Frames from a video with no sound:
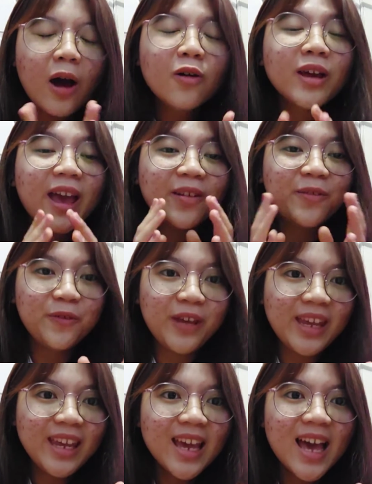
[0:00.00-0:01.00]
can
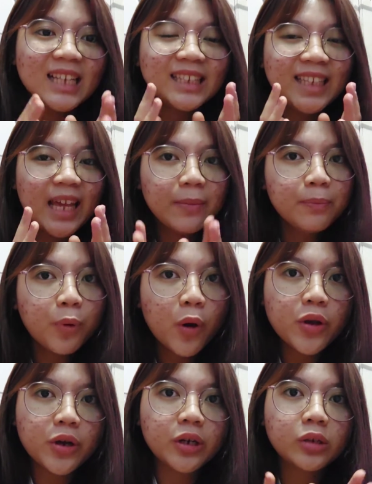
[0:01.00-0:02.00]
we as the
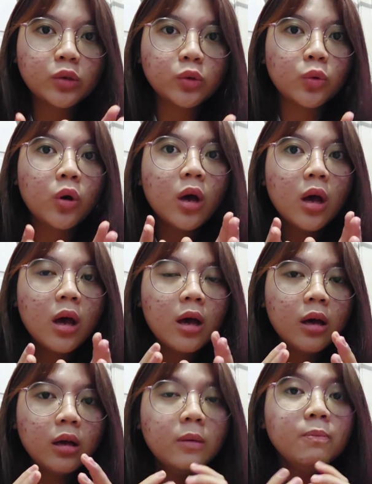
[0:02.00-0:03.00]
employer to
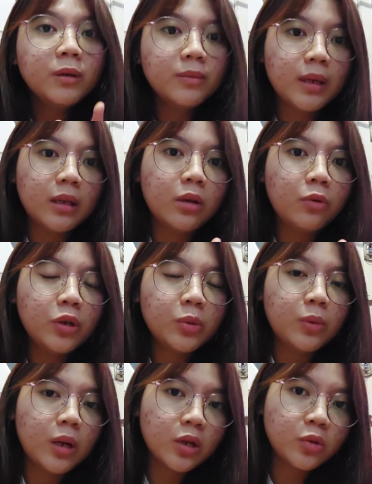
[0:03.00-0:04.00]
implement the risk
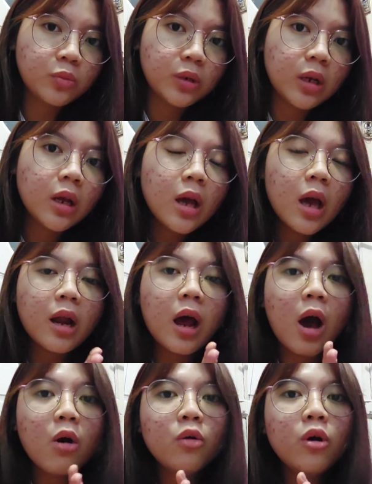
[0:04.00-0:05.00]
management, and
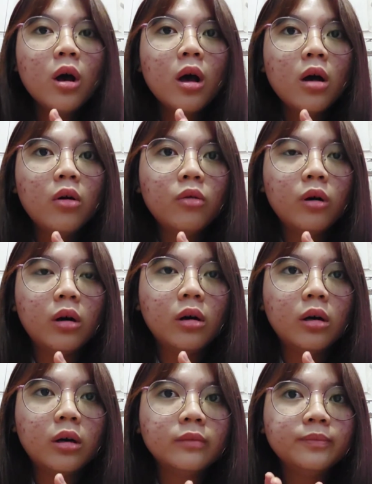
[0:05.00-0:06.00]
how
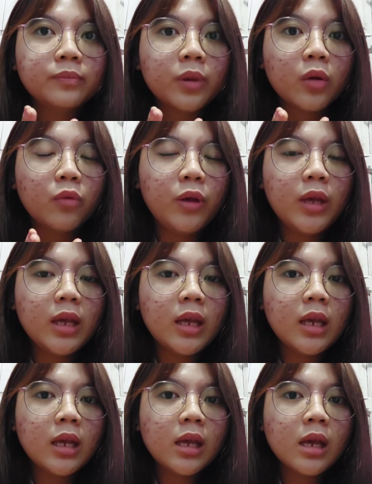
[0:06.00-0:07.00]

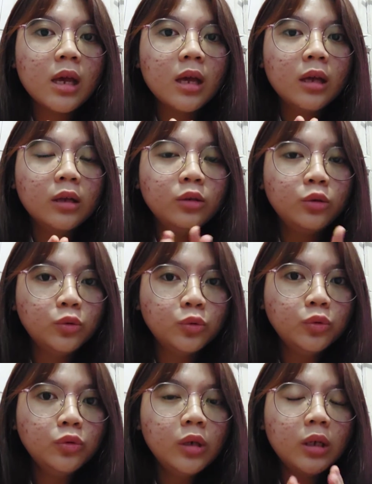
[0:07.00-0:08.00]
we
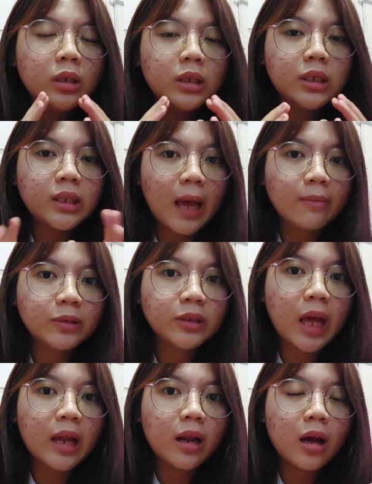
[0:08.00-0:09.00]
do the steps
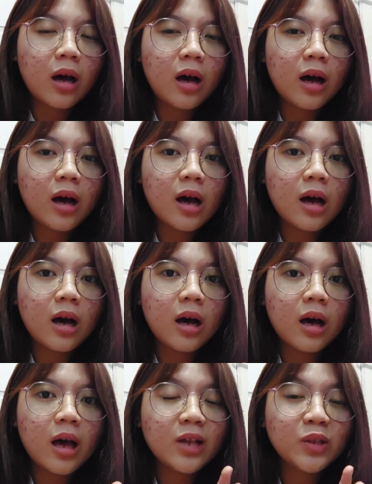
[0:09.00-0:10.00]
that
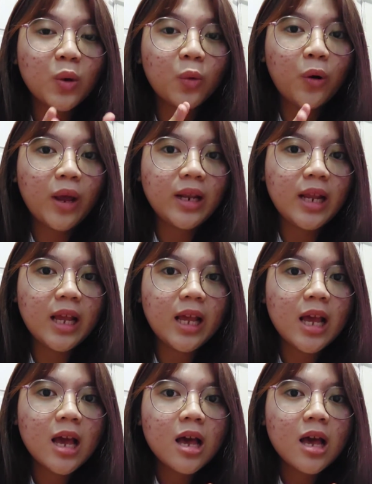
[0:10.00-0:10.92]
has already